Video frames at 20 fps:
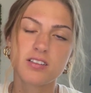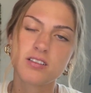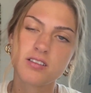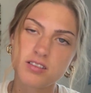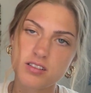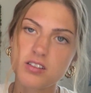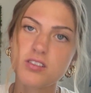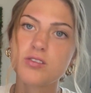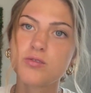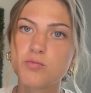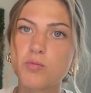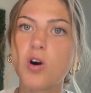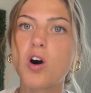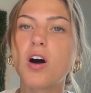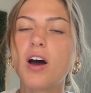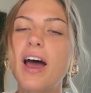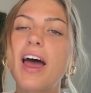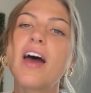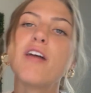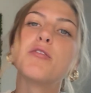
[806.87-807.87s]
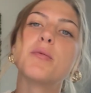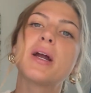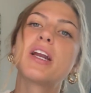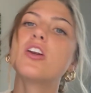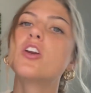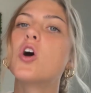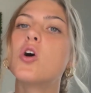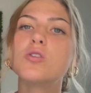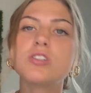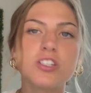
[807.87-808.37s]
small. Everybody
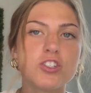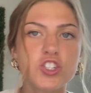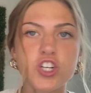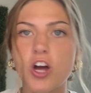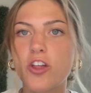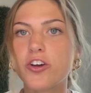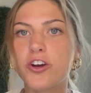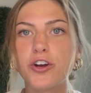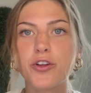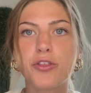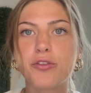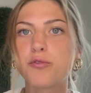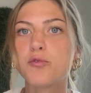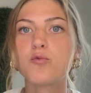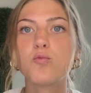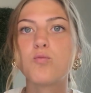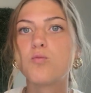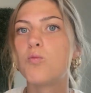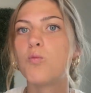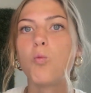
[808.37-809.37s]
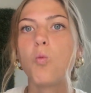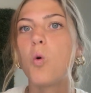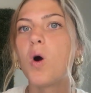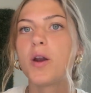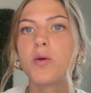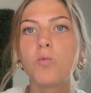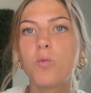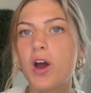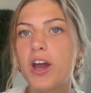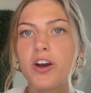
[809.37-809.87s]
knows each other through
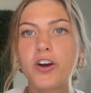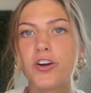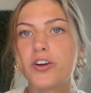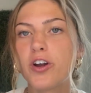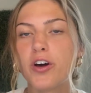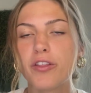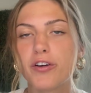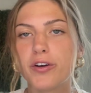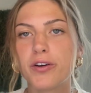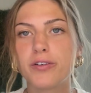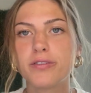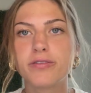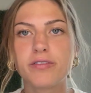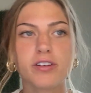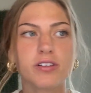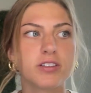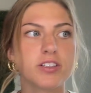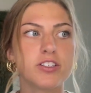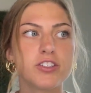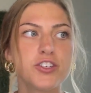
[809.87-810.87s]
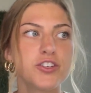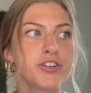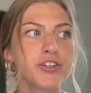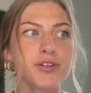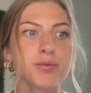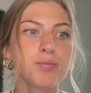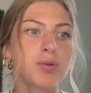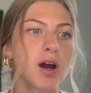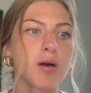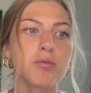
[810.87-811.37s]
one way or another.
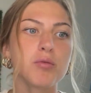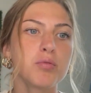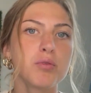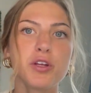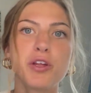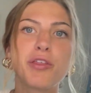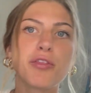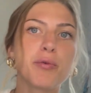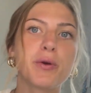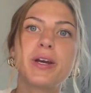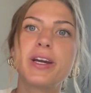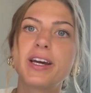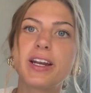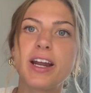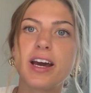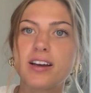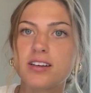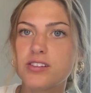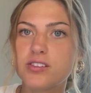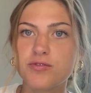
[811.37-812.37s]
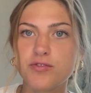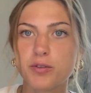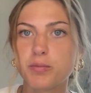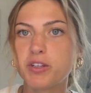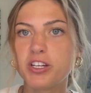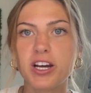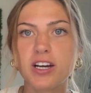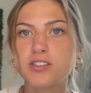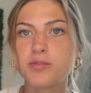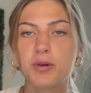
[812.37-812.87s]
You're probably 3 connects from the
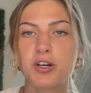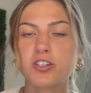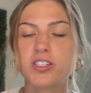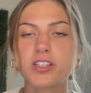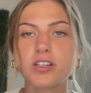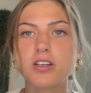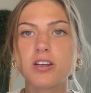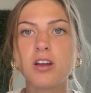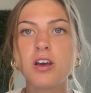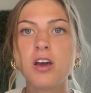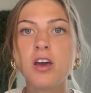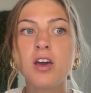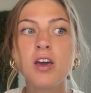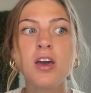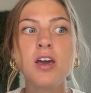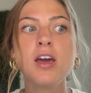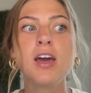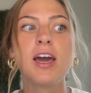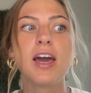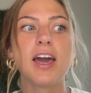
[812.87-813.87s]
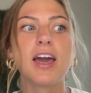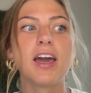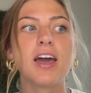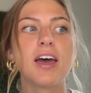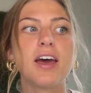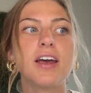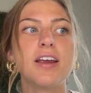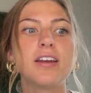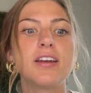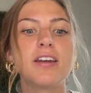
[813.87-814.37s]
next person.
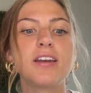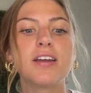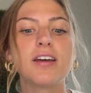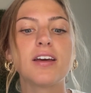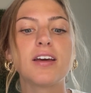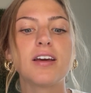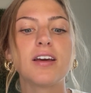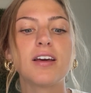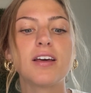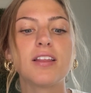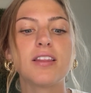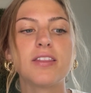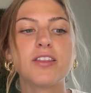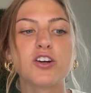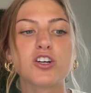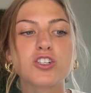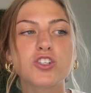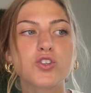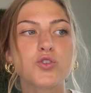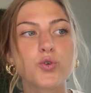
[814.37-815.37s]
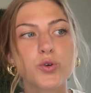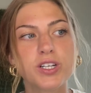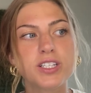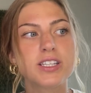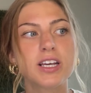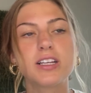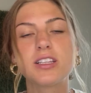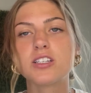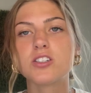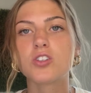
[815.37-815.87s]
And there are stories
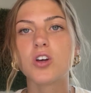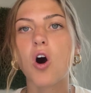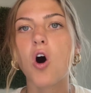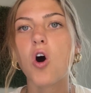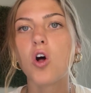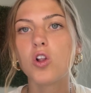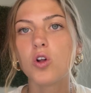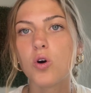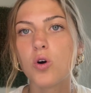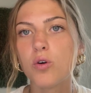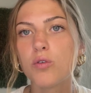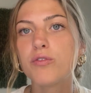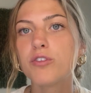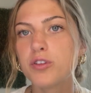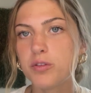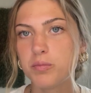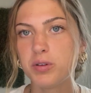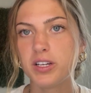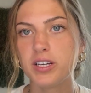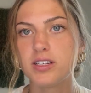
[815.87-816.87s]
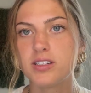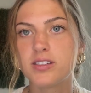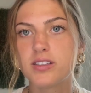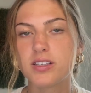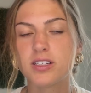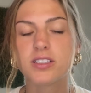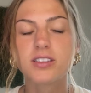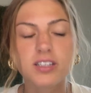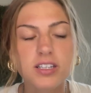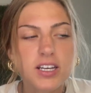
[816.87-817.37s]
like this all over the place.
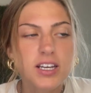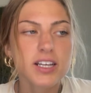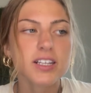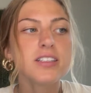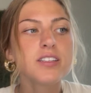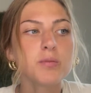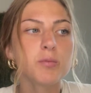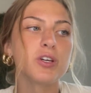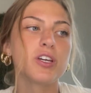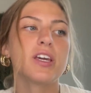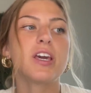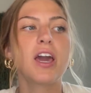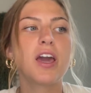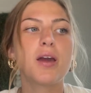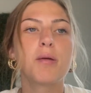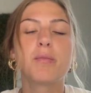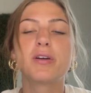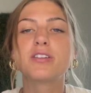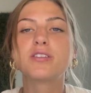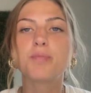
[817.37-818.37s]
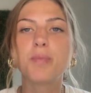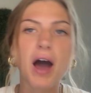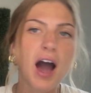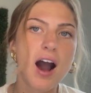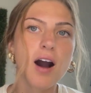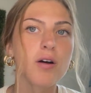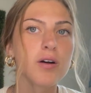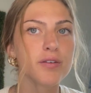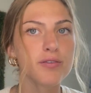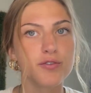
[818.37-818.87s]
It's an intimate game. It's
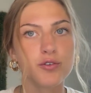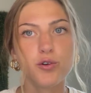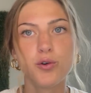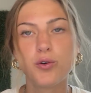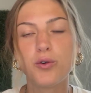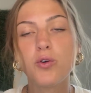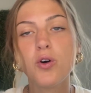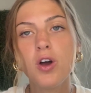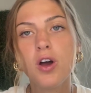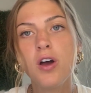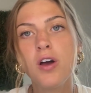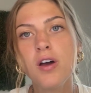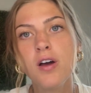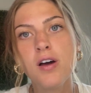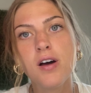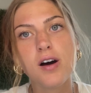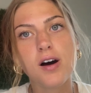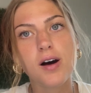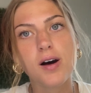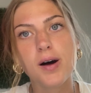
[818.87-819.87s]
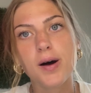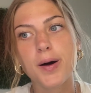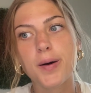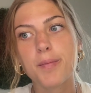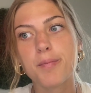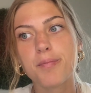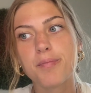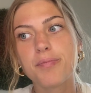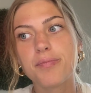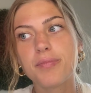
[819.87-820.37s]
powerful.
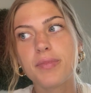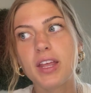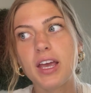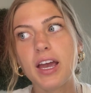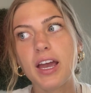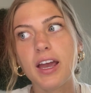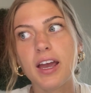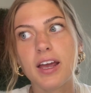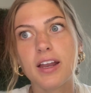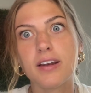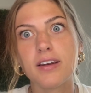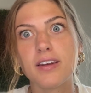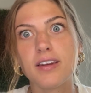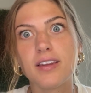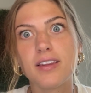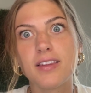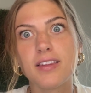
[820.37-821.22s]
And